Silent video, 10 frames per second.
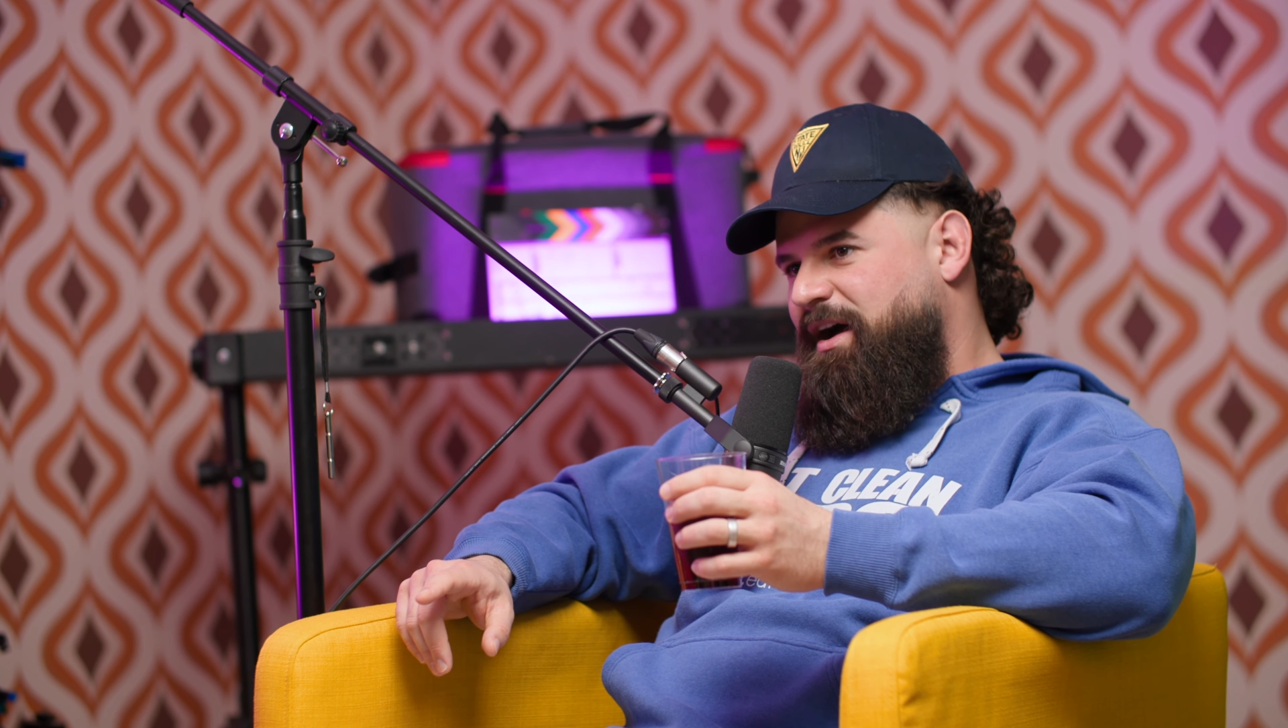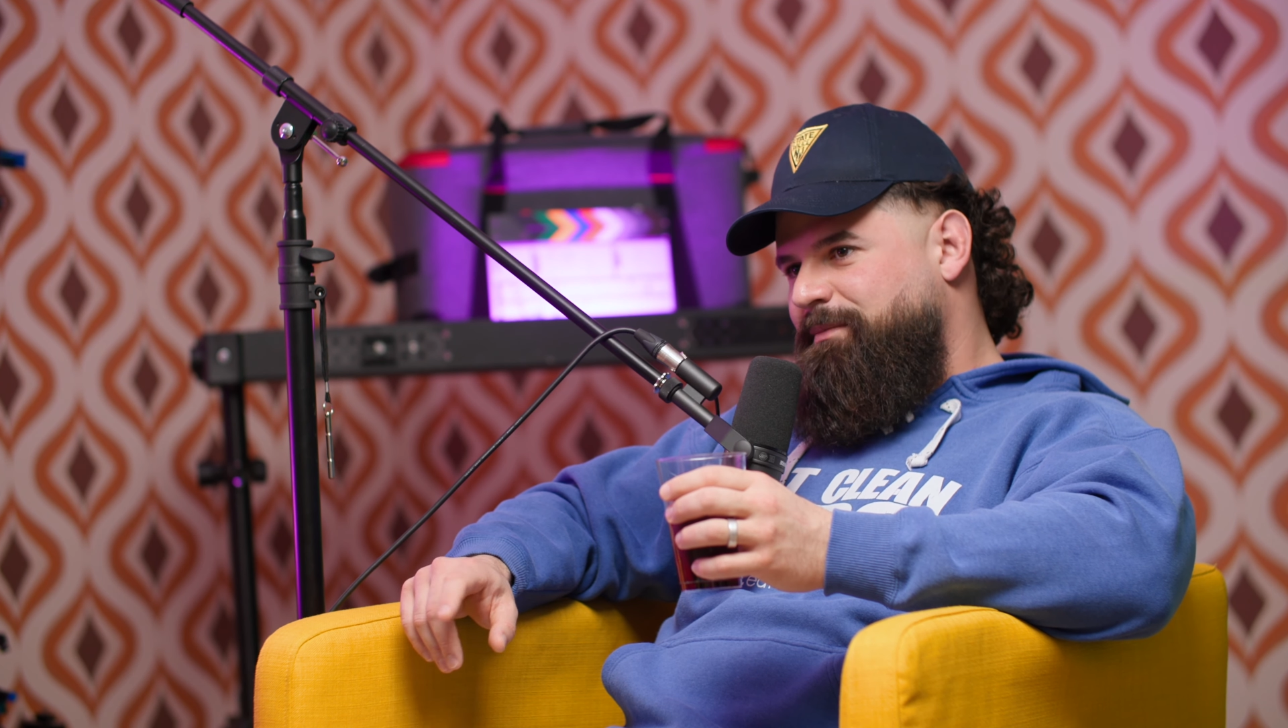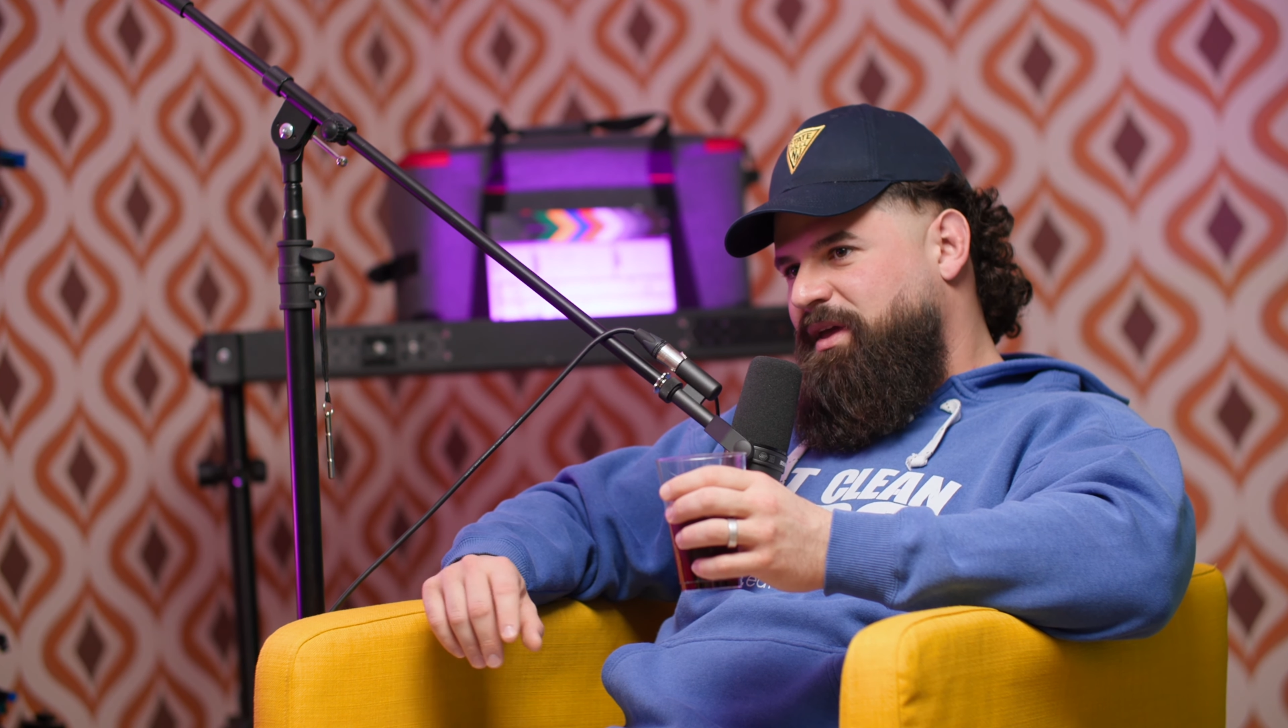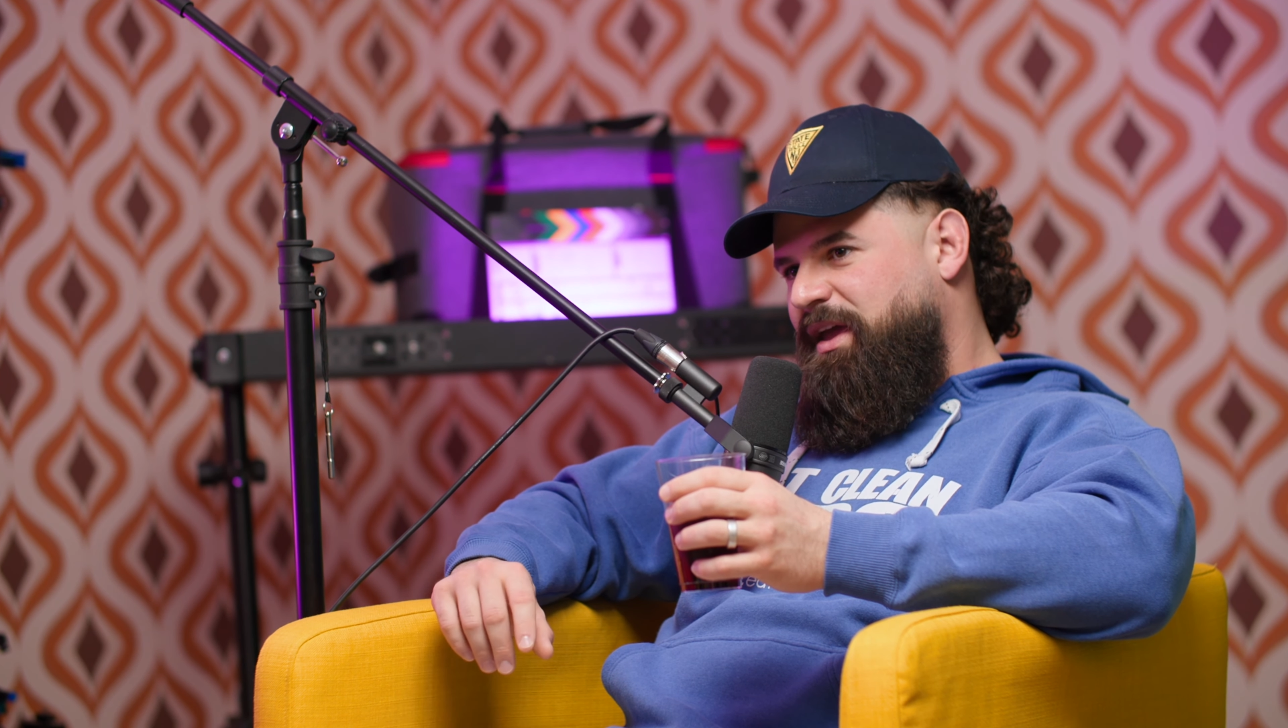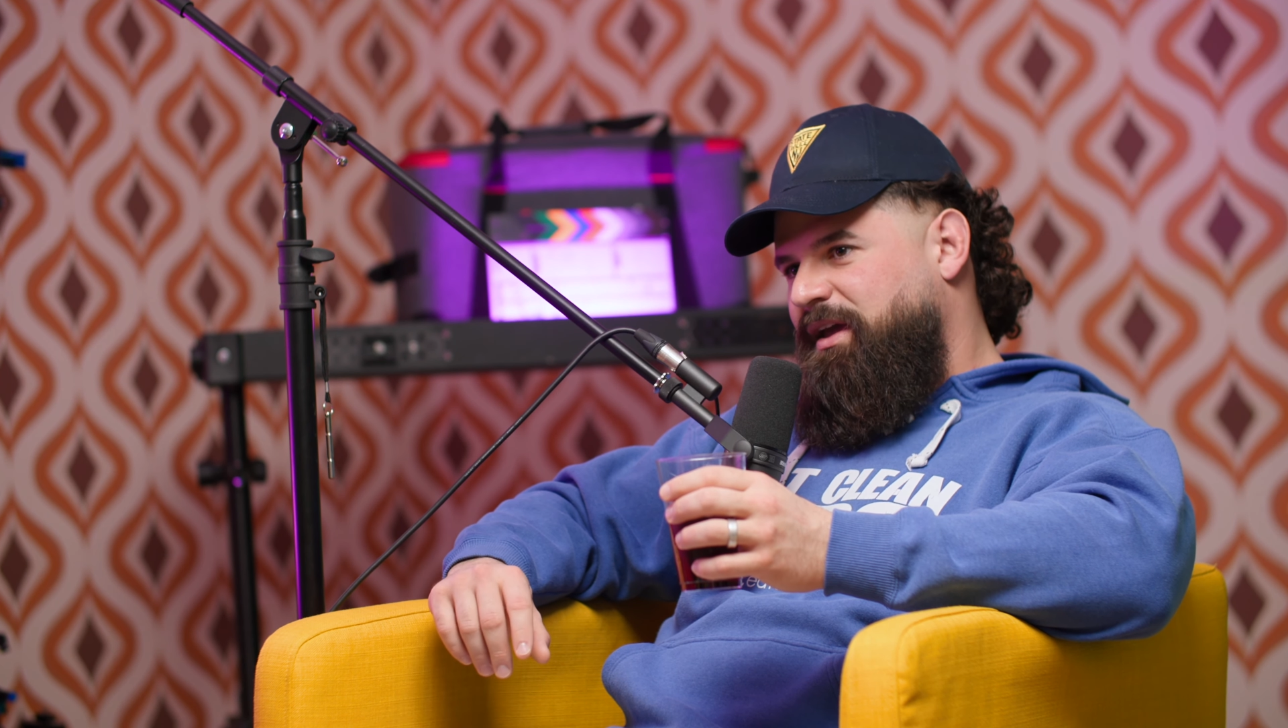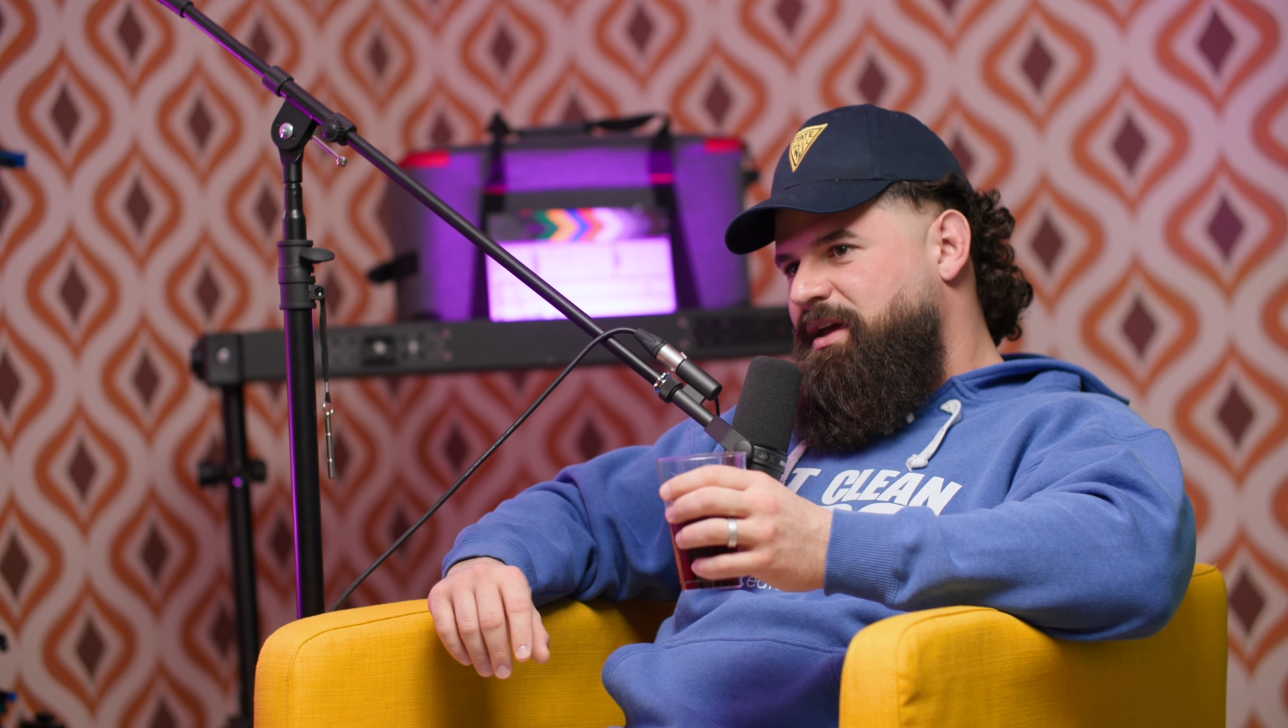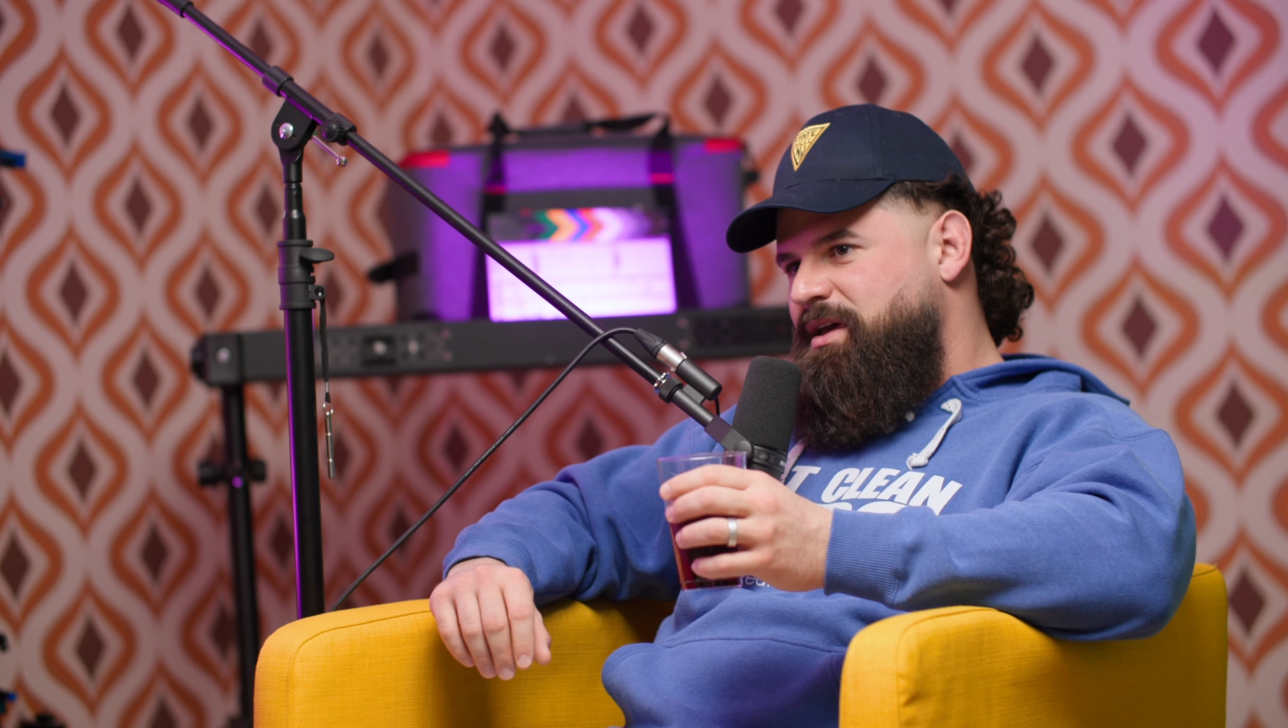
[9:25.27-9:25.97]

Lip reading: on me,